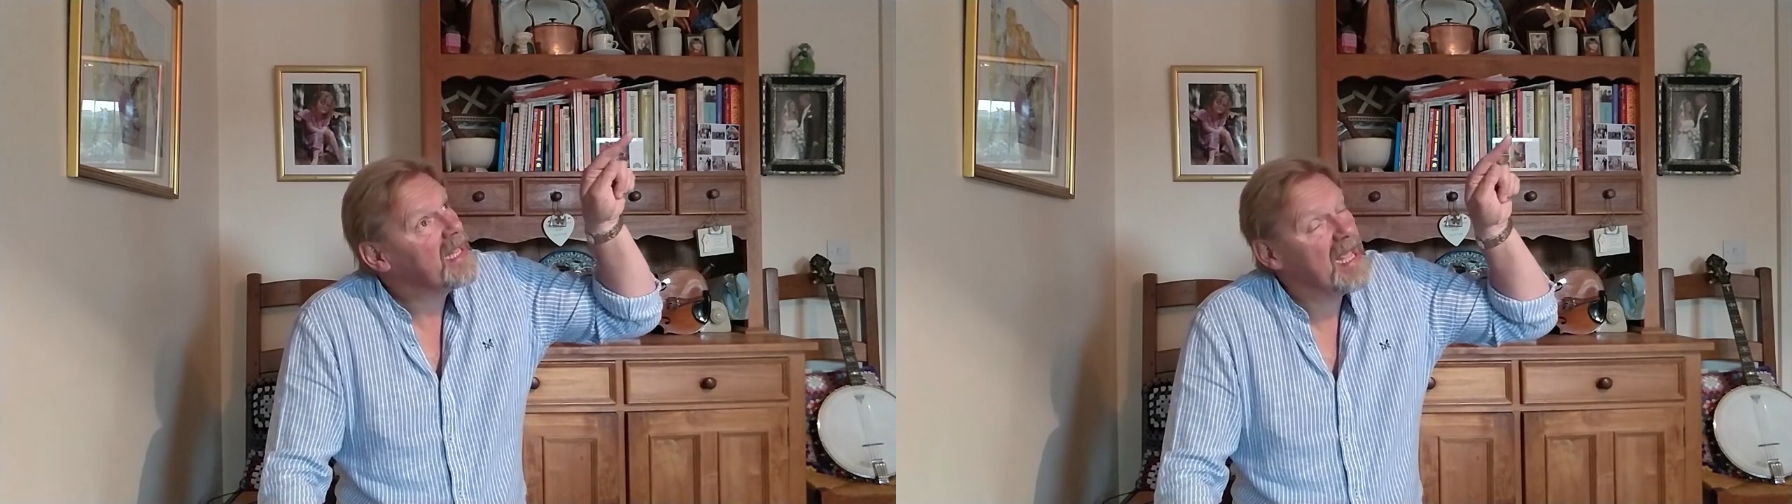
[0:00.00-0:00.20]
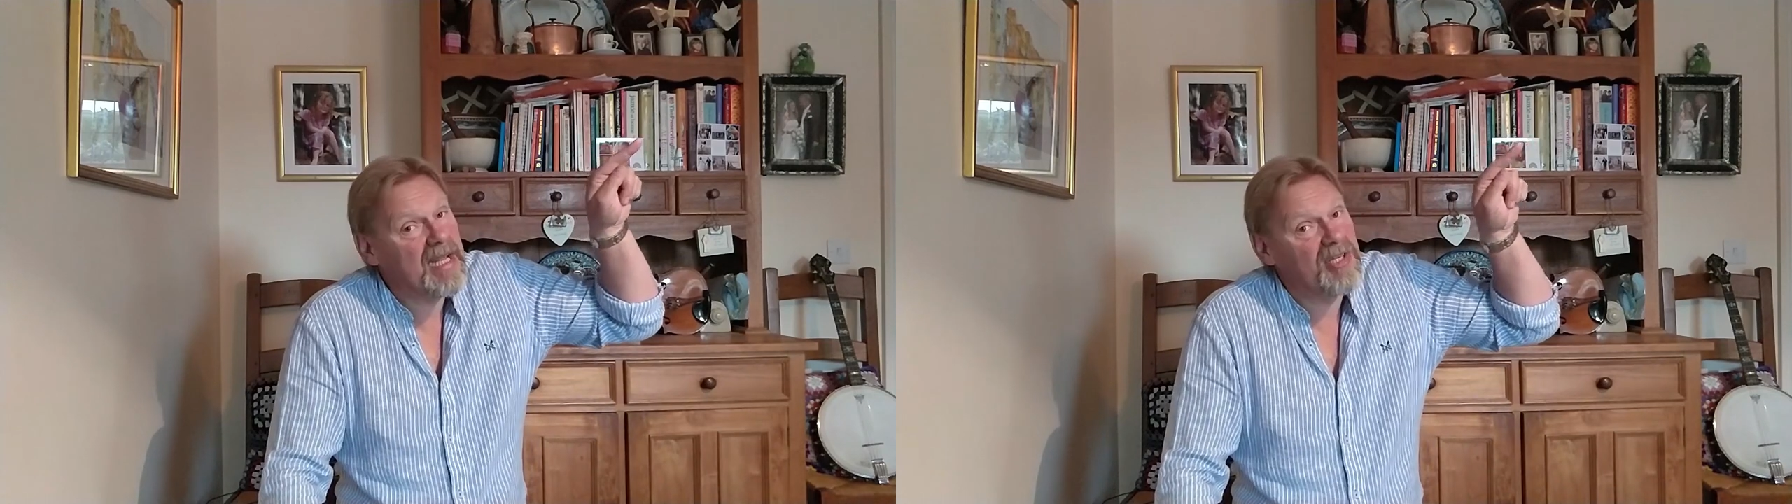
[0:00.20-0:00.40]

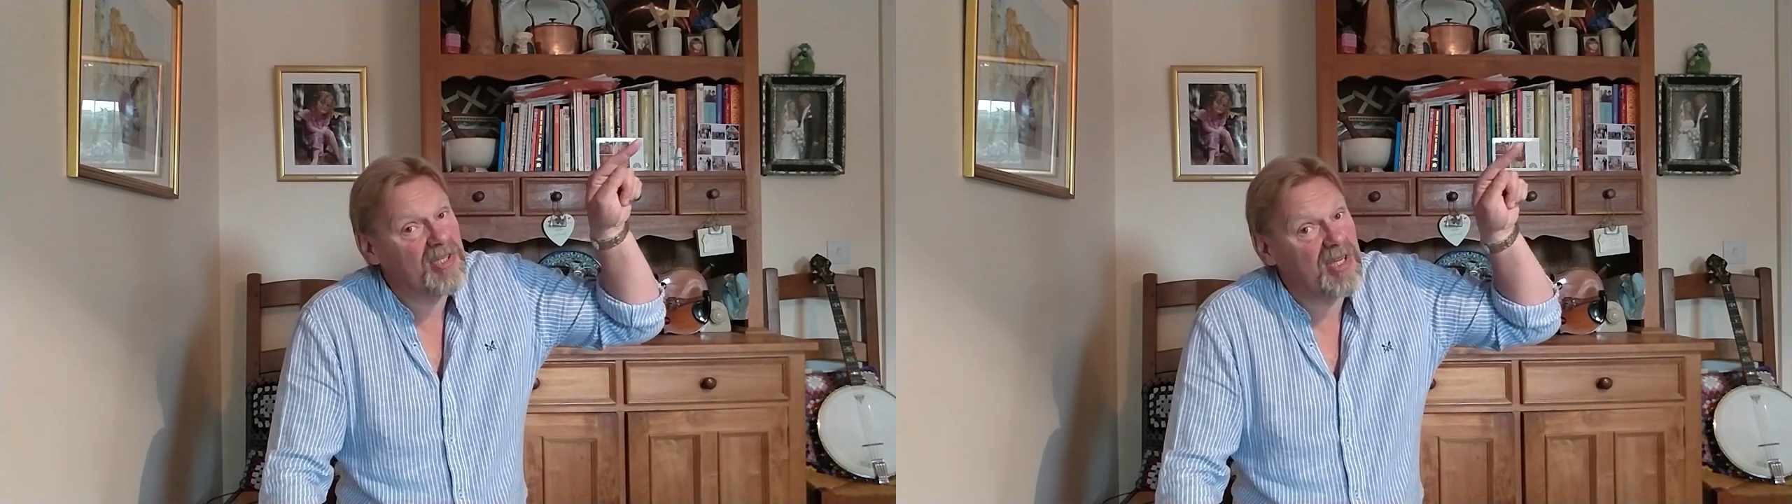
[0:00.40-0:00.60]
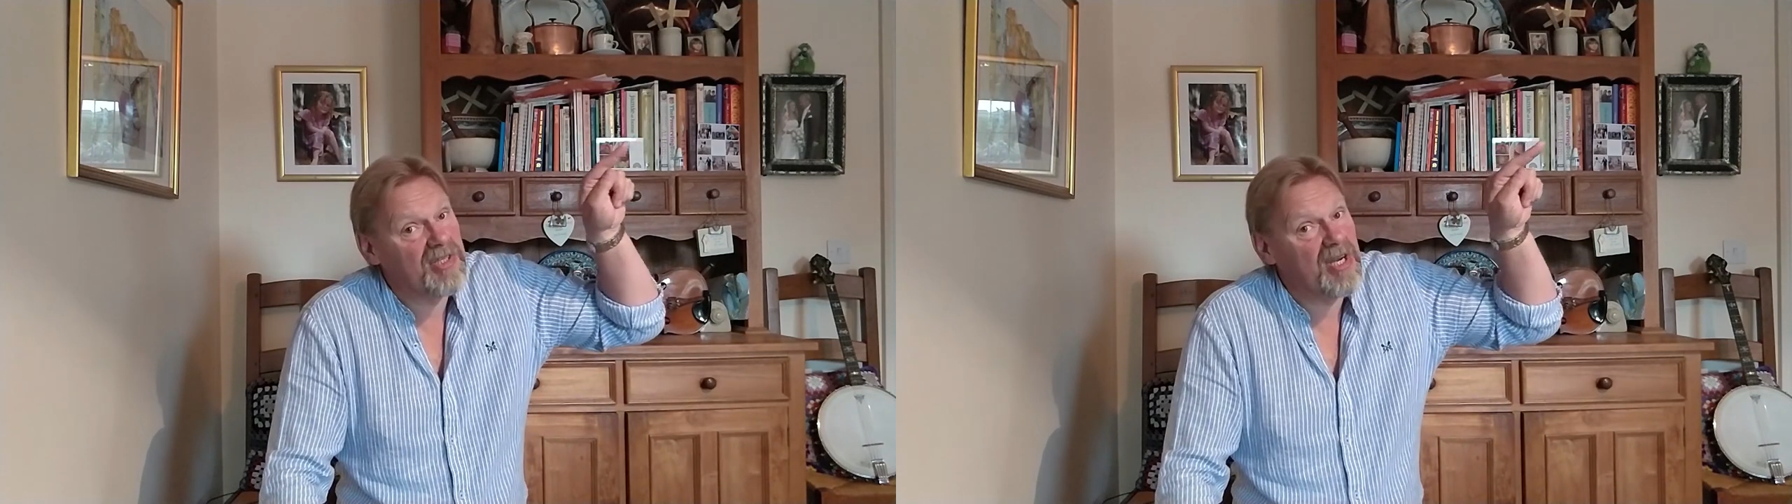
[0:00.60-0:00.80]
gauge
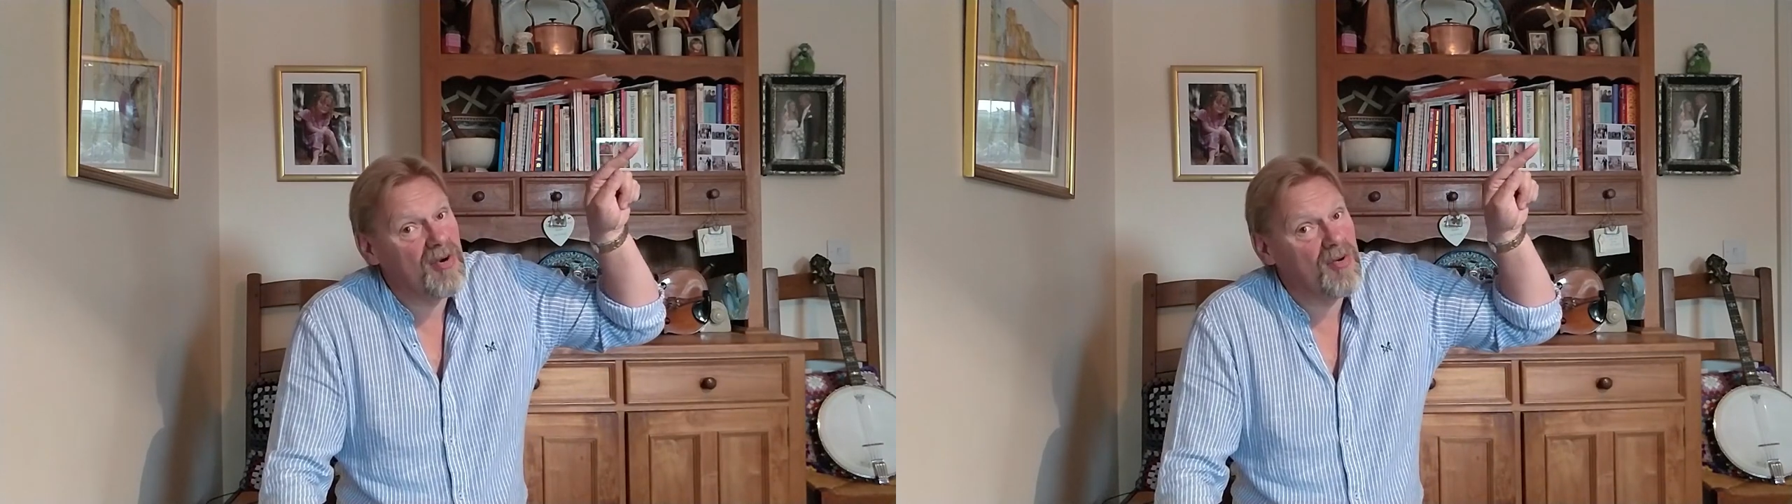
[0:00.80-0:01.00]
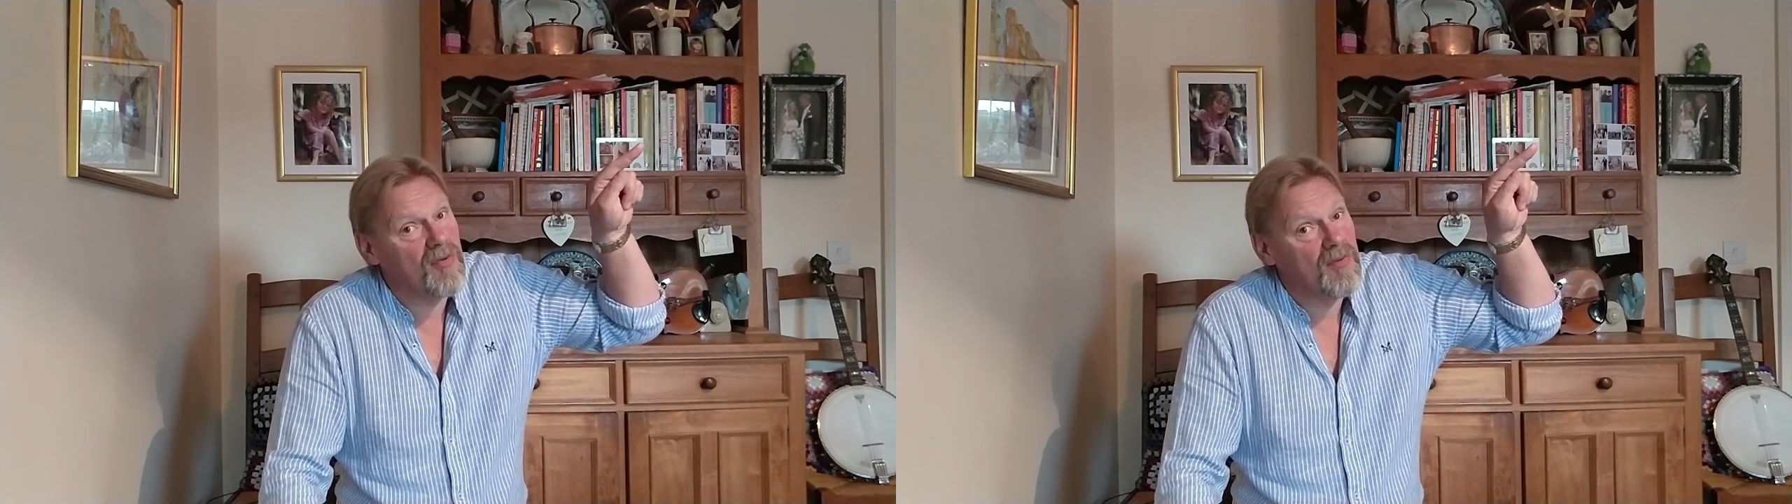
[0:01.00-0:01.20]
is at
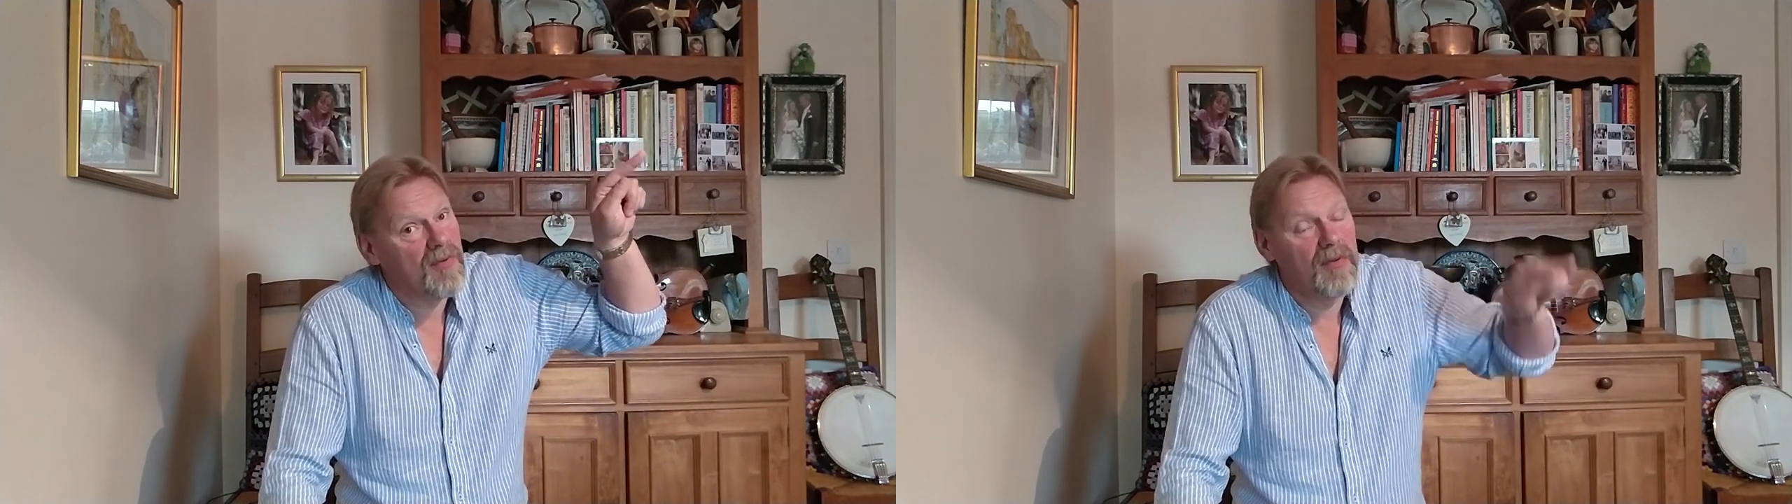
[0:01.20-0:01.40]
zero,